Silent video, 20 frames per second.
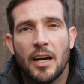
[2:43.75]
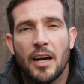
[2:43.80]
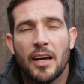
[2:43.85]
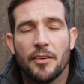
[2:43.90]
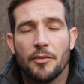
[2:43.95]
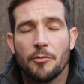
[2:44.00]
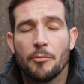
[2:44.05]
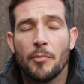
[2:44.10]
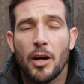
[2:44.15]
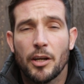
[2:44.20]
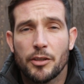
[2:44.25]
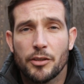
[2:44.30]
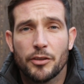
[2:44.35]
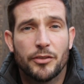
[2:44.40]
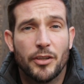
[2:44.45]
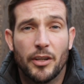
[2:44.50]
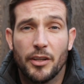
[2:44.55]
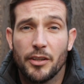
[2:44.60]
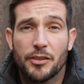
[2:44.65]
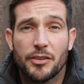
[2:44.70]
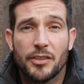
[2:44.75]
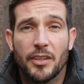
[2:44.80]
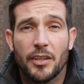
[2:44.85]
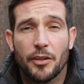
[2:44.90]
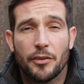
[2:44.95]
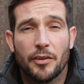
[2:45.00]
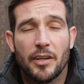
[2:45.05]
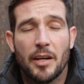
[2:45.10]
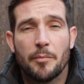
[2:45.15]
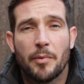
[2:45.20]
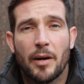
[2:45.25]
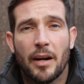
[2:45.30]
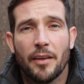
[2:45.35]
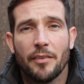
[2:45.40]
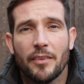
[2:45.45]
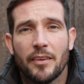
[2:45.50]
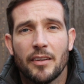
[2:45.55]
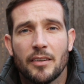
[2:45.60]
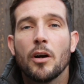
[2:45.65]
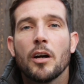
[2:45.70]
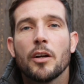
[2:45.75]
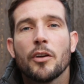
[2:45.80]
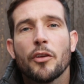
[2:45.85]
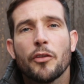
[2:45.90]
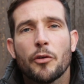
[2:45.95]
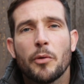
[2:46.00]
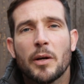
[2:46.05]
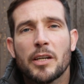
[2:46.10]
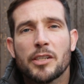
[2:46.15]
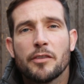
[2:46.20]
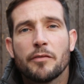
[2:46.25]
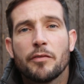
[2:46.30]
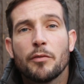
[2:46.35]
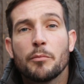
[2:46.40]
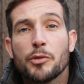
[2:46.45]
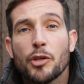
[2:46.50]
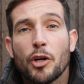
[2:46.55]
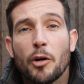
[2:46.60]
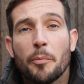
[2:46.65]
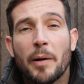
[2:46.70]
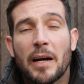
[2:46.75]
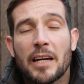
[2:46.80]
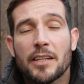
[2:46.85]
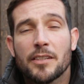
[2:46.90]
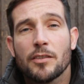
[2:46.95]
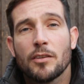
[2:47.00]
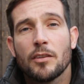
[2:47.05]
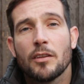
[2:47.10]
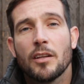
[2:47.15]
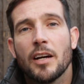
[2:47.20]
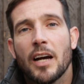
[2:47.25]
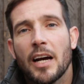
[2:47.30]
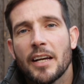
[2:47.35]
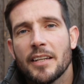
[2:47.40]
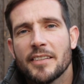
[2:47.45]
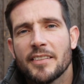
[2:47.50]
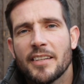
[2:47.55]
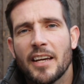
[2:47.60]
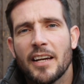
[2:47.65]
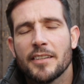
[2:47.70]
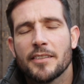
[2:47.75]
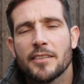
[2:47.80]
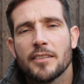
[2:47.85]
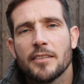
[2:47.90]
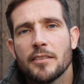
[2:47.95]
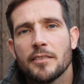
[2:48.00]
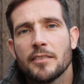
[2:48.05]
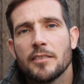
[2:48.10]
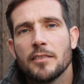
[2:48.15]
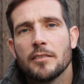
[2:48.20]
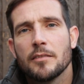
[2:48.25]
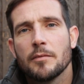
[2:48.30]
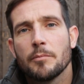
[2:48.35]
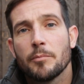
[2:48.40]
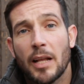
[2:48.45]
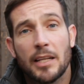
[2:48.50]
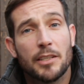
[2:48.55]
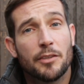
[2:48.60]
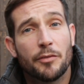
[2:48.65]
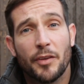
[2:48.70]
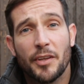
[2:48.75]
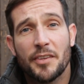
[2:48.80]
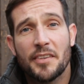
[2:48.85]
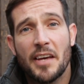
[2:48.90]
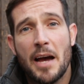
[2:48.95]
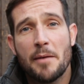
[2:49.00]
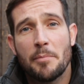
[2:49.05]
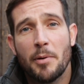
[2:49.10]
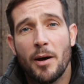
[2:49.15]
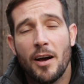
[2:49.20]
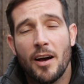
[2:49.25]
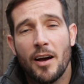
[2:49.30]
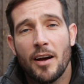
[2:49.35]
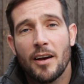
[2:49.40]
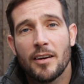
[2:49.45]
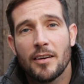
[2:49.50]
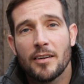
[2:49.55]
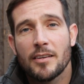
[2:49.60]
And Marshalltown is still a great brand. Another question from Joe Pessel, and he says, plans for the Type R?